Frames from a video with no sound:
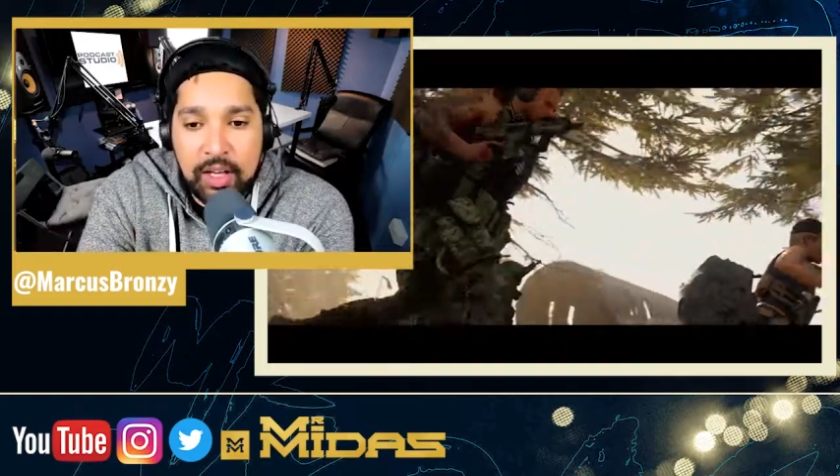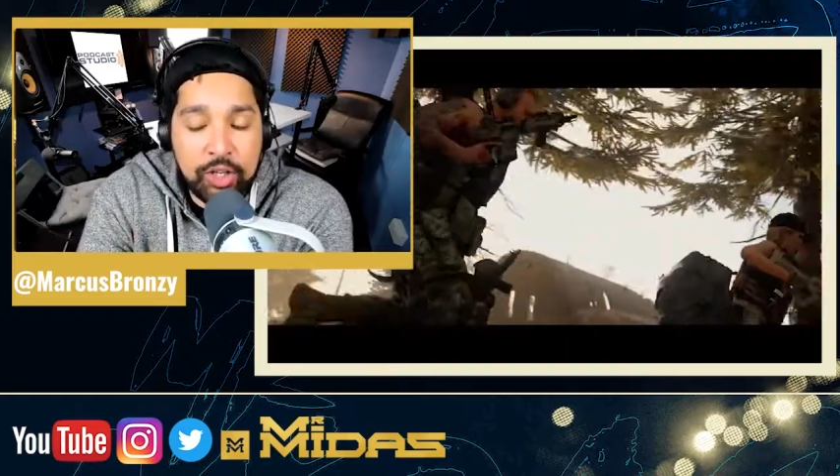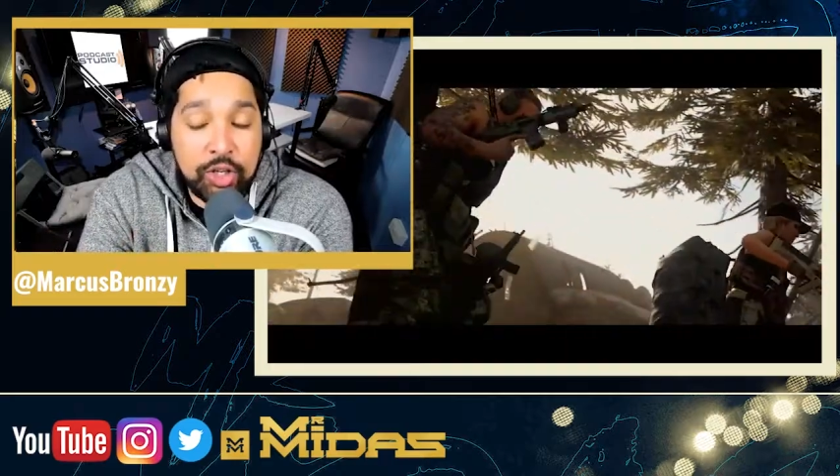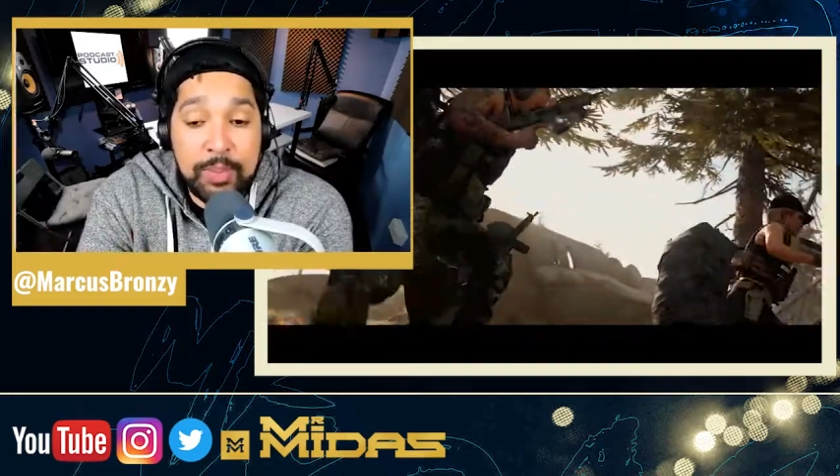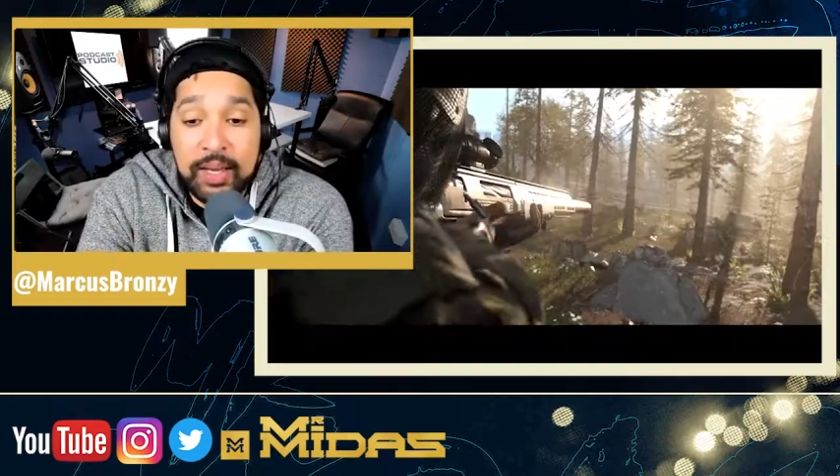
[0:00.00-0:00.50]
and
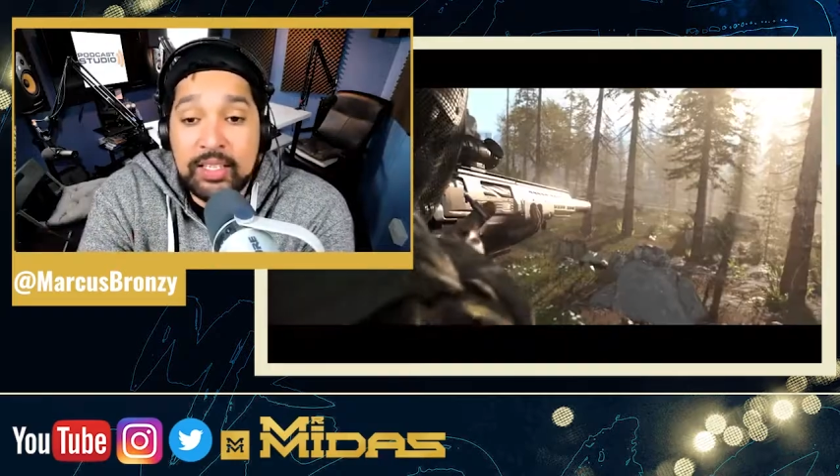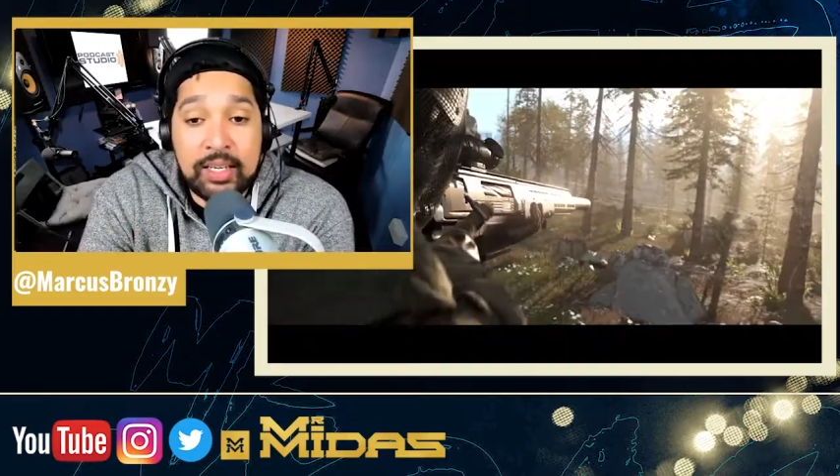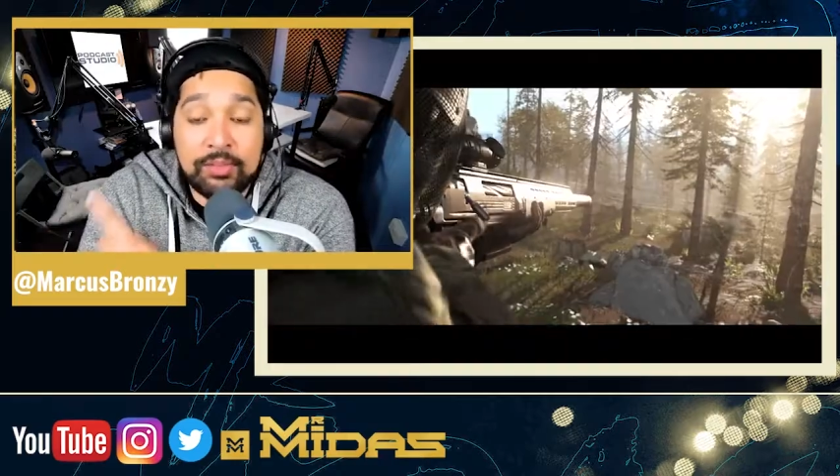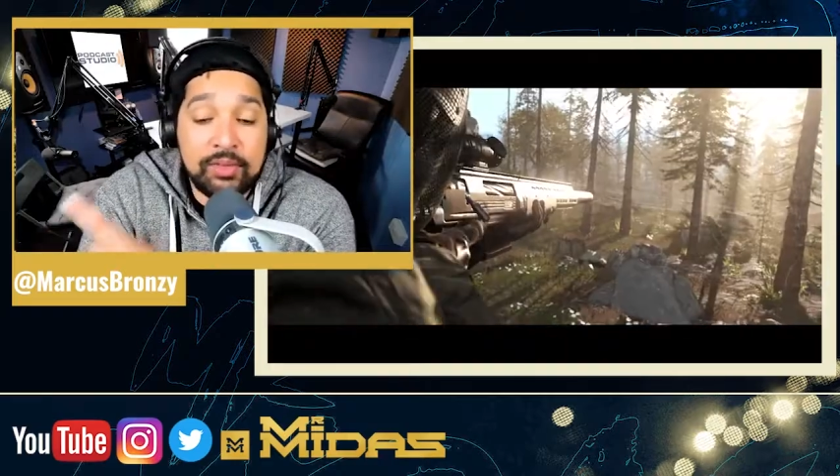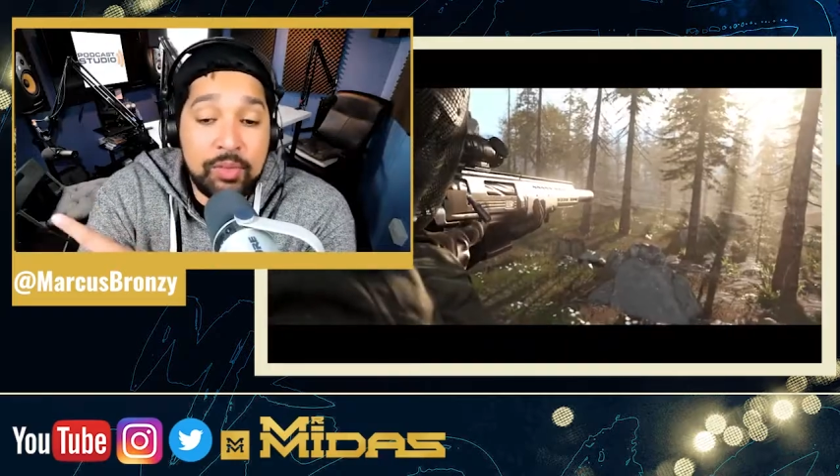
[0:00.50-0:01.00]
you can be in
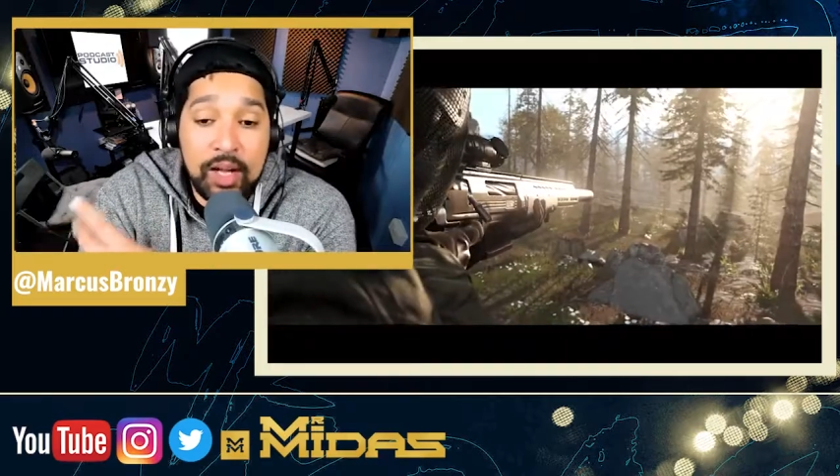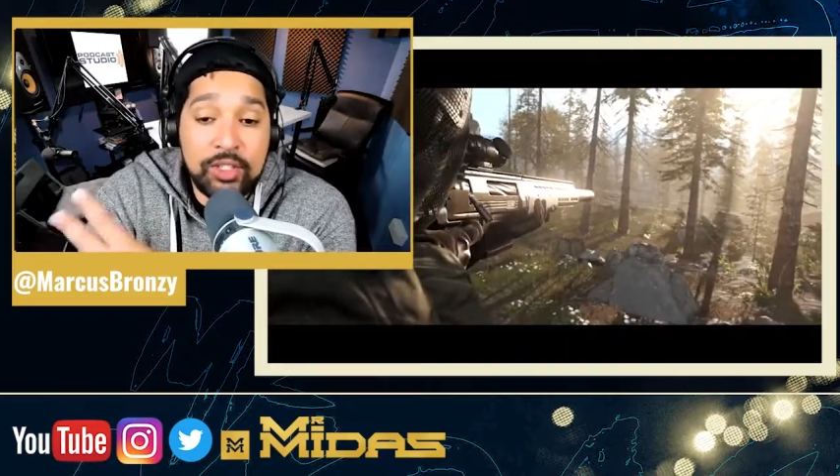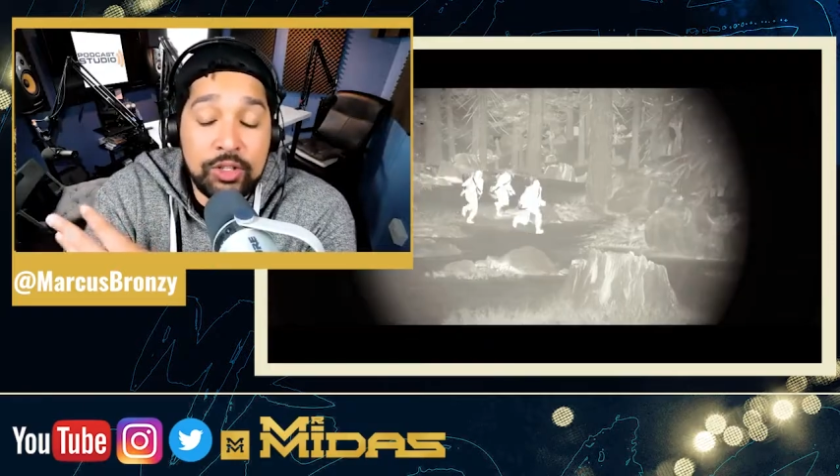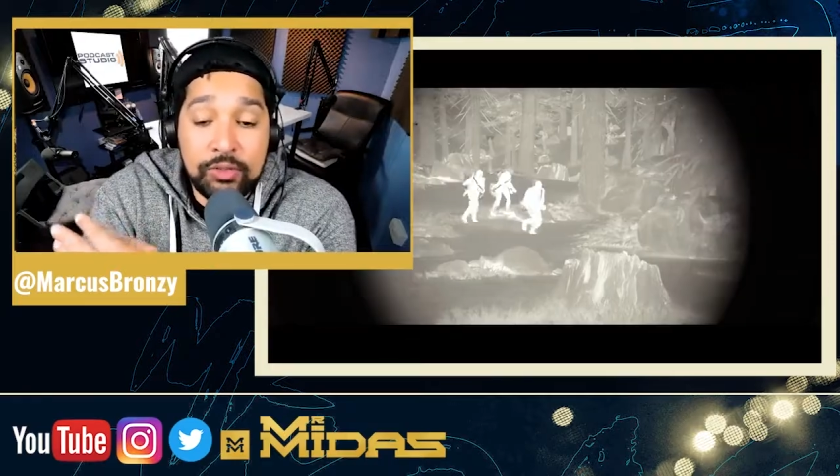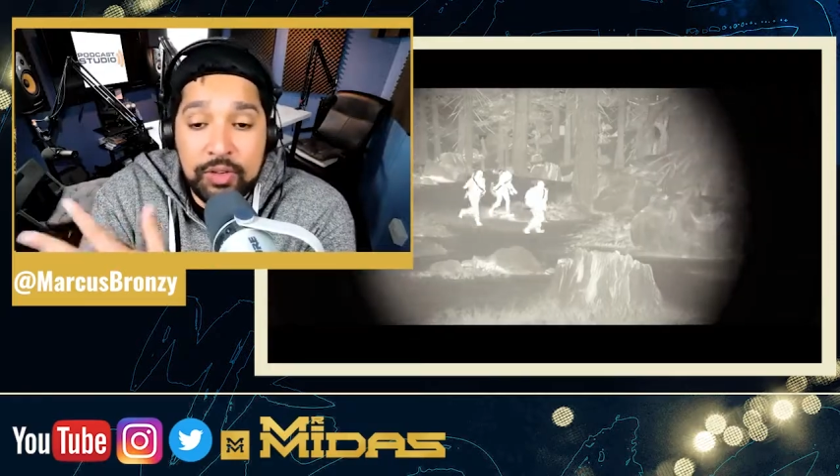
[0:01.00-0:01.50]
teams of 1,
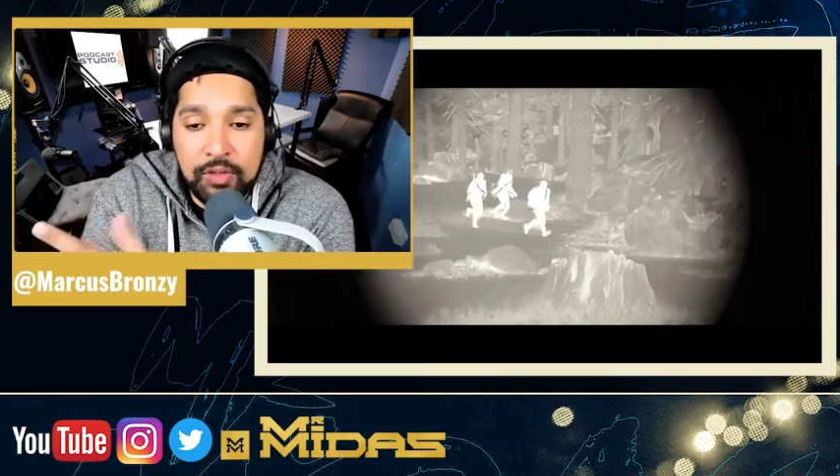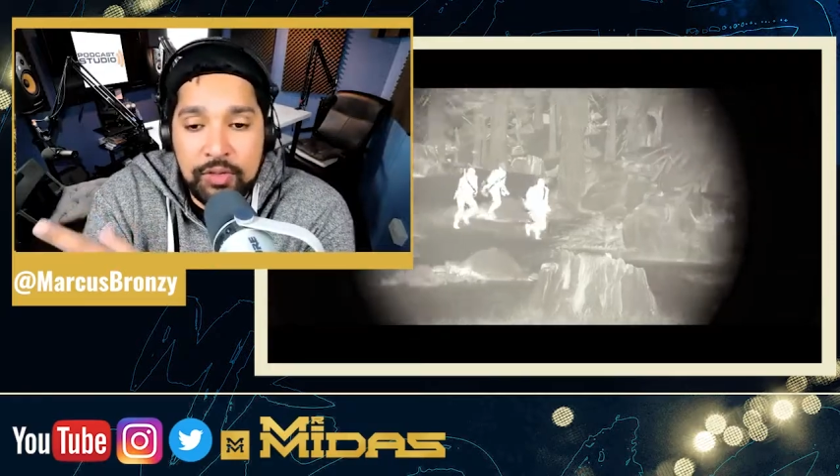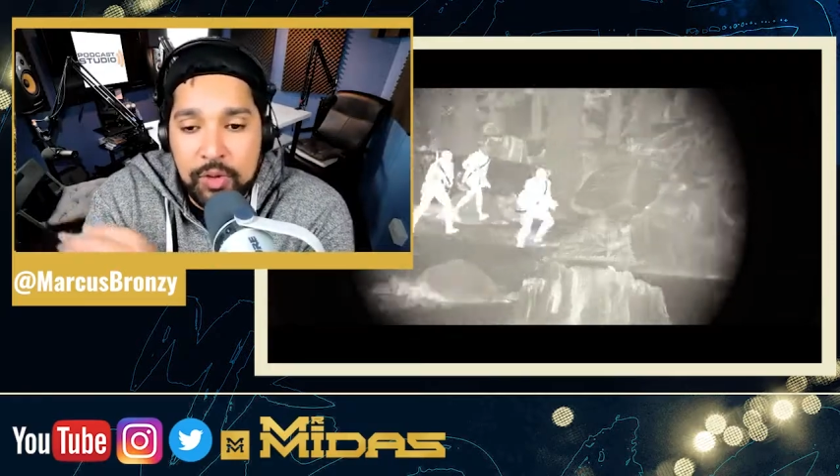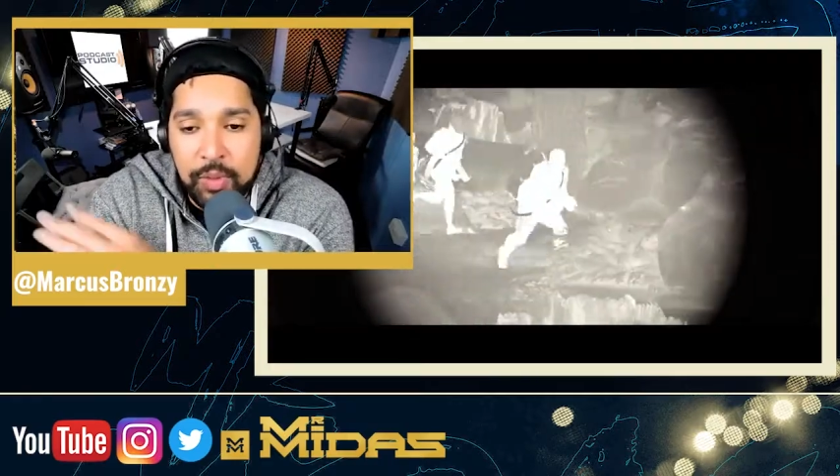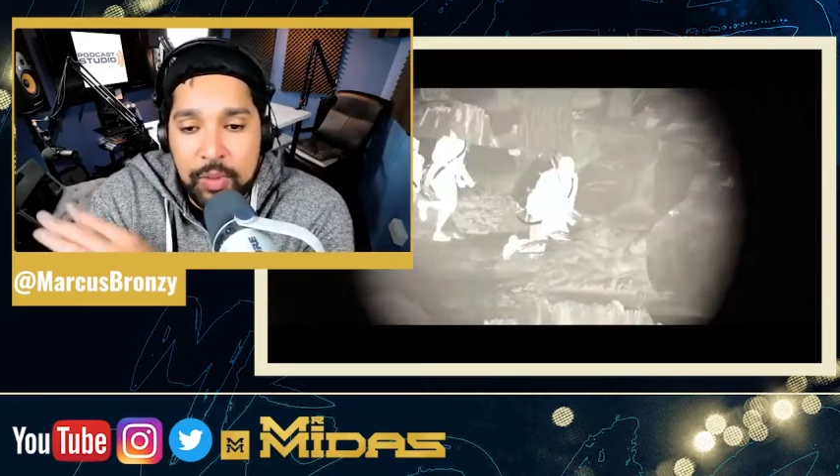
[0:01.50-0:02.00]
2, 3 or
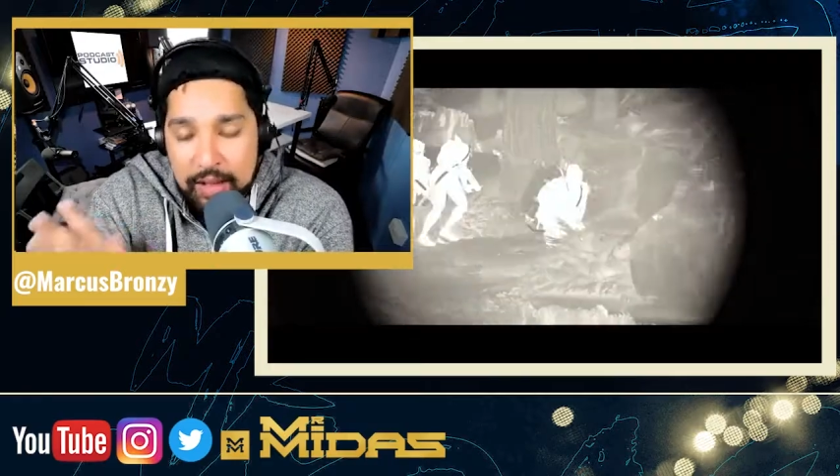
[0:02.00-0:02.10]
4, whatever.